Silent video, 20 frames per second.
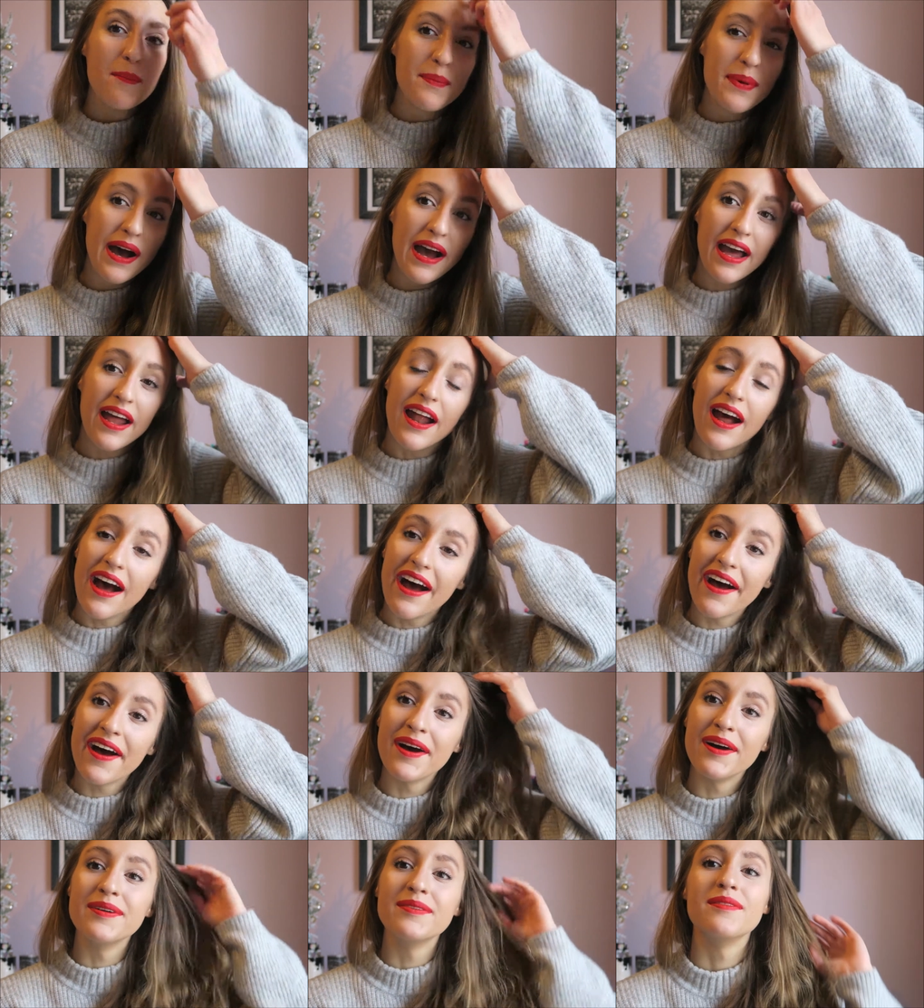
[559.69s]
But
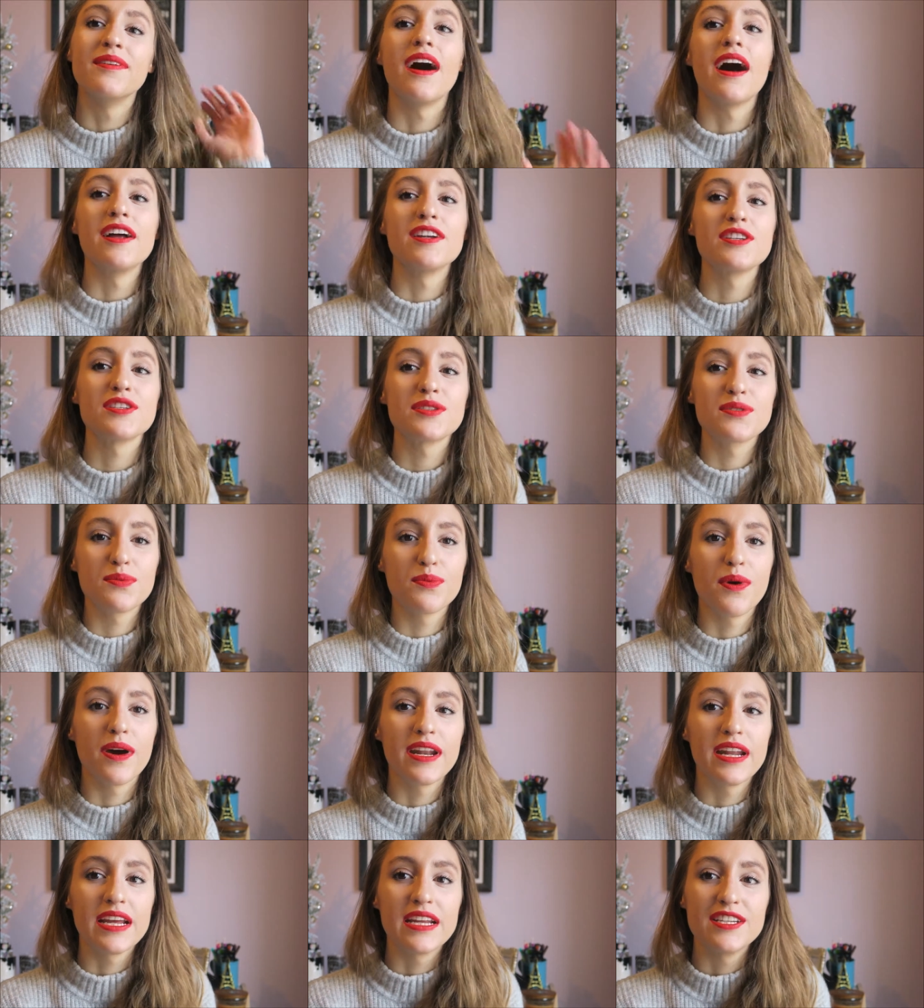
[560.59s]
I just
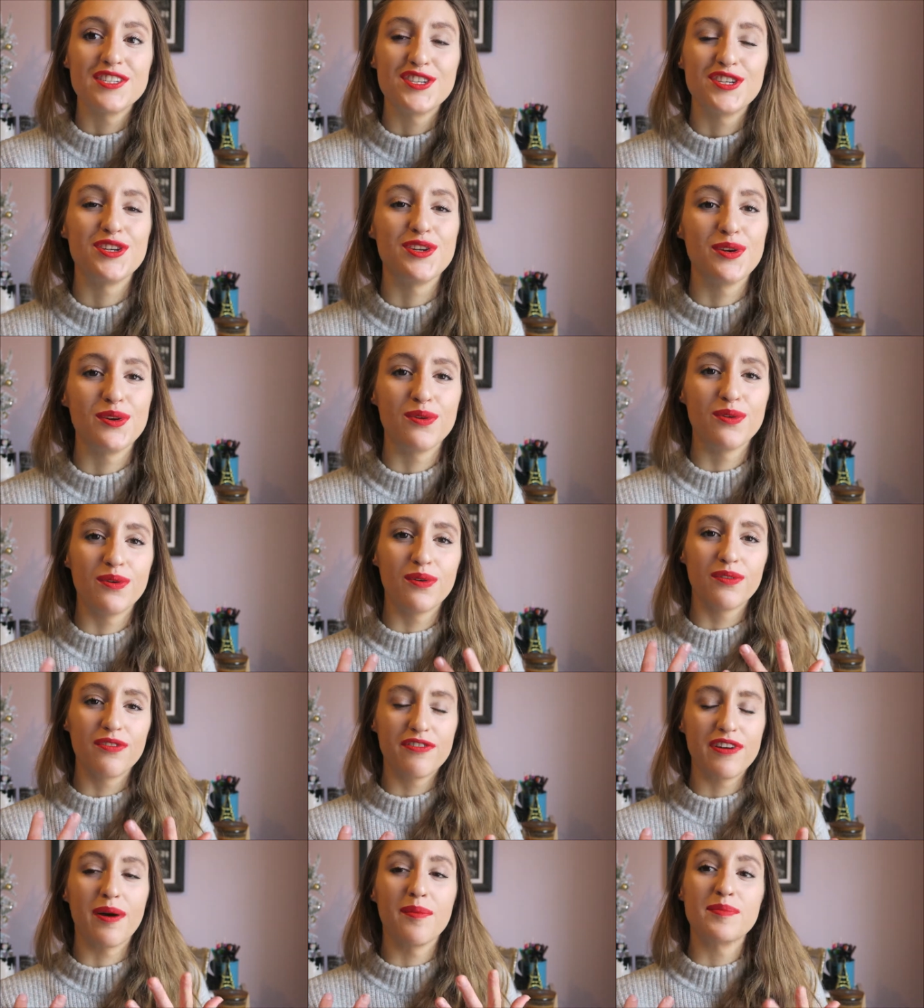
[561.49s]
wanted
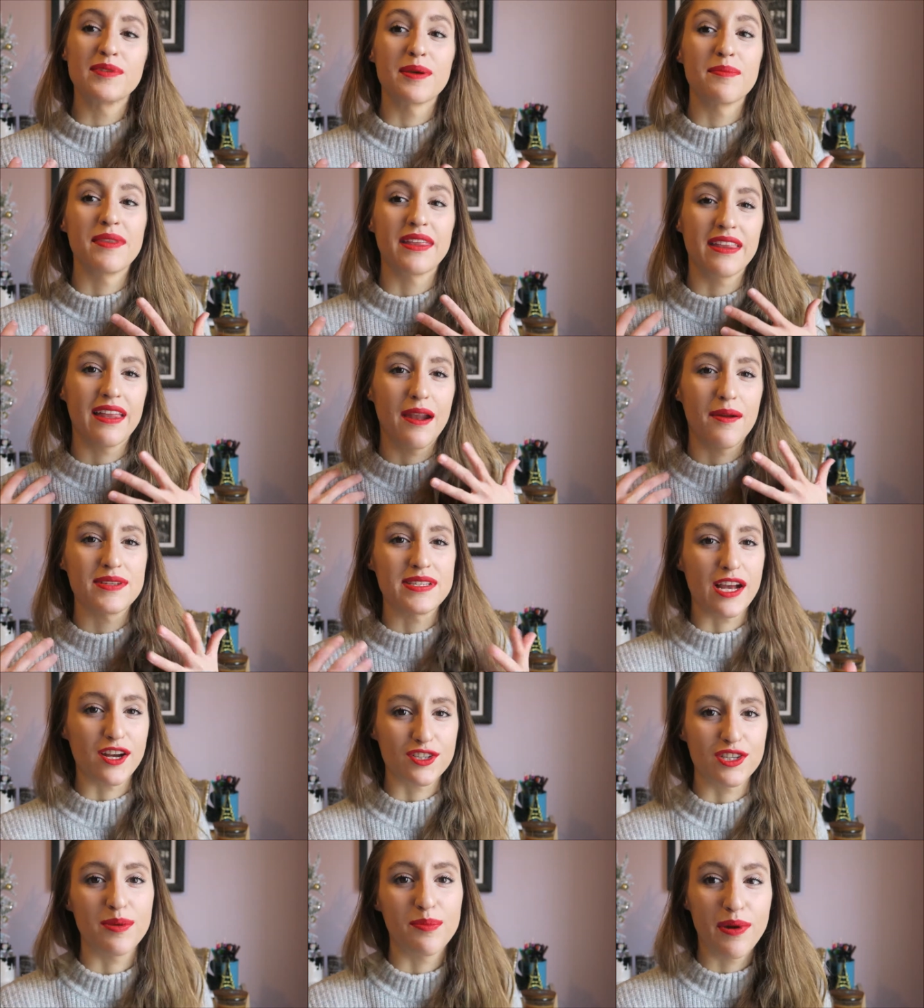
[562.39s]
to film something that I was
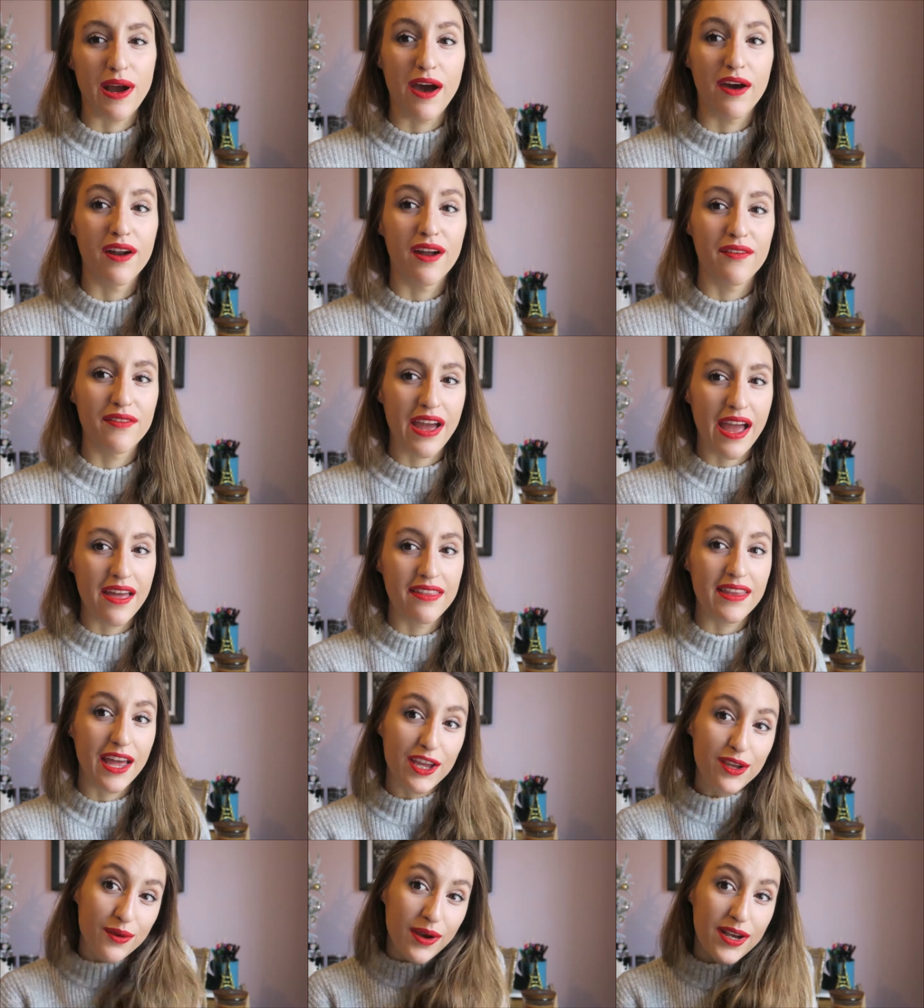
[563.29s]
actually proud of
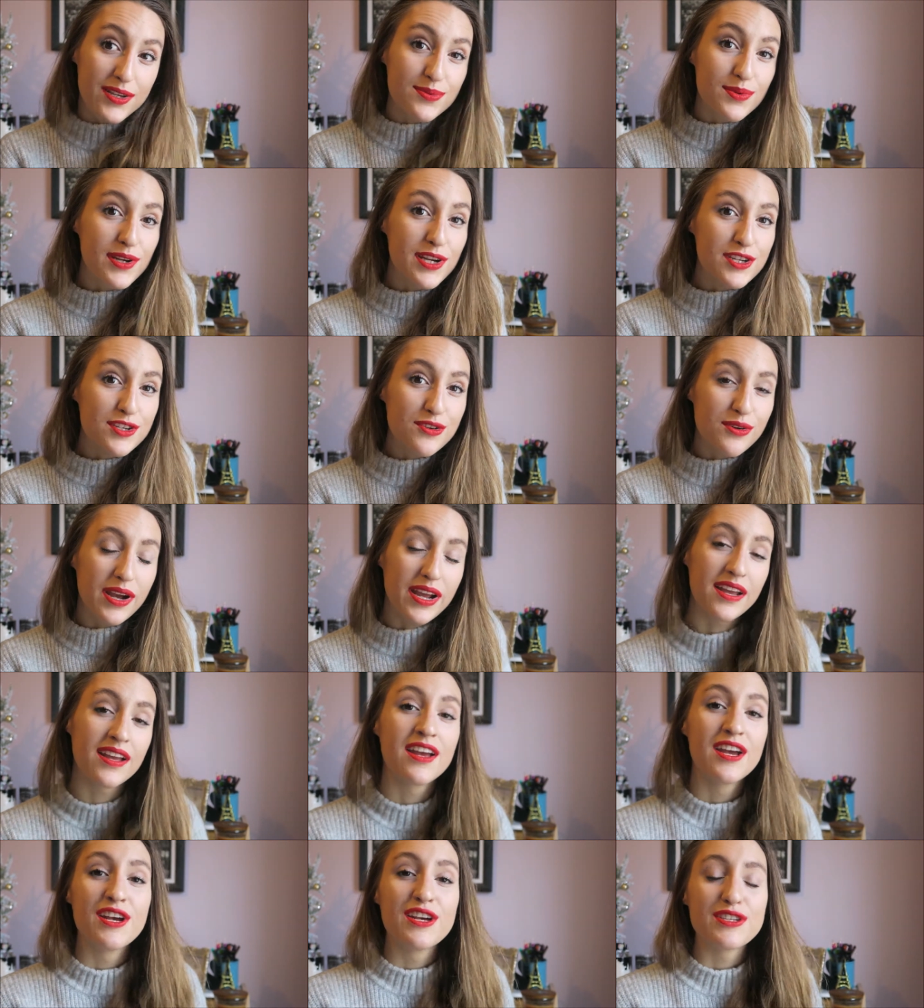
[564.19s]
and that you guys would
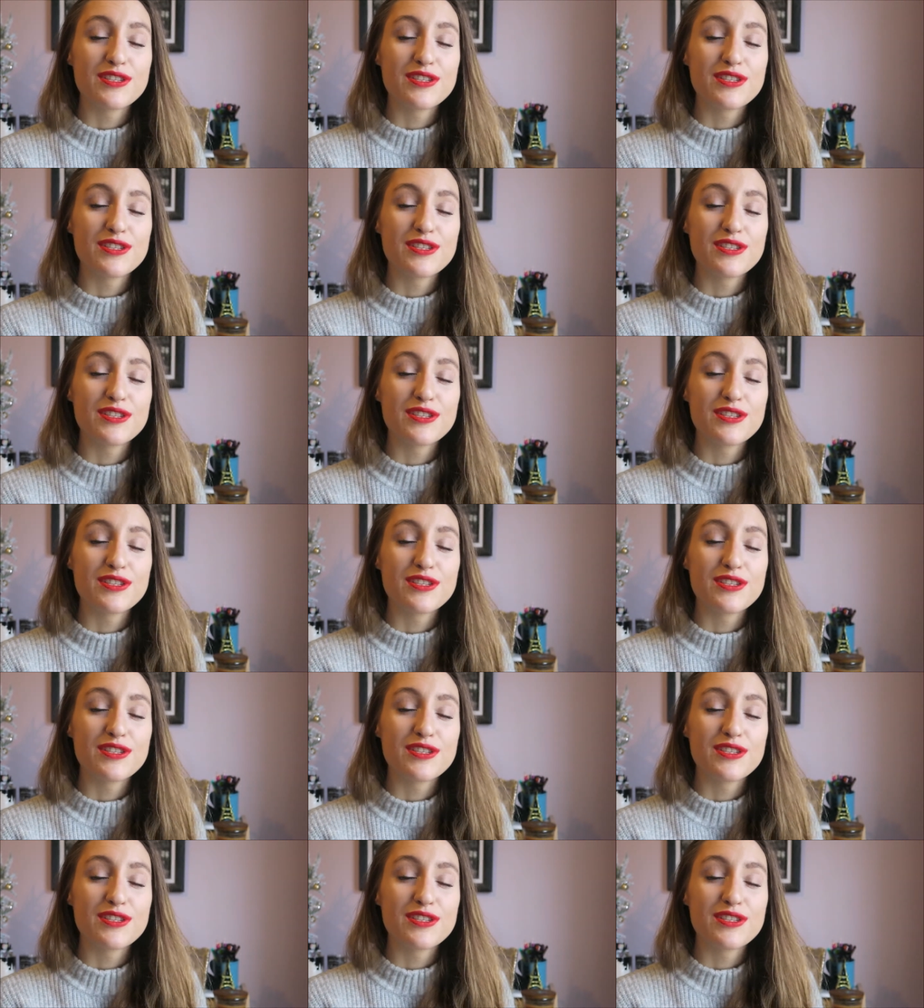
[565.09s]
enjoy.